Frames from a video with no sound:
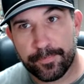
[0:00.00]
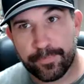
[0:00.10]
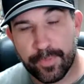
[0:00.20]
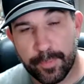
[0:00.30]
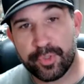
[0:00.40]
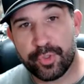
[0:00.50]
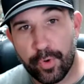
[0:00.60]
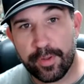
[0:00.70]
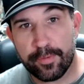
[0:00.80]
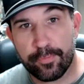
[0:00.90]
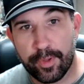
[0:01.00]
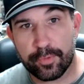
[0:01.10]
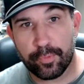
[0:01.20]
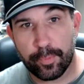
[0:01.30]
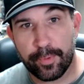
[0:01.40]
the majority of
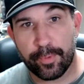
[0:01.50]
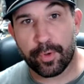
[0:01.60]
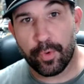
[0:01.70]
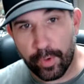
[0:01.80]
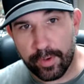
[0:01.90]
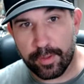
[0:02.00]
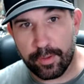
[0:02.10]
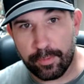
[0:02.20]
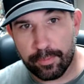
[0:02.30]
which will be recording you,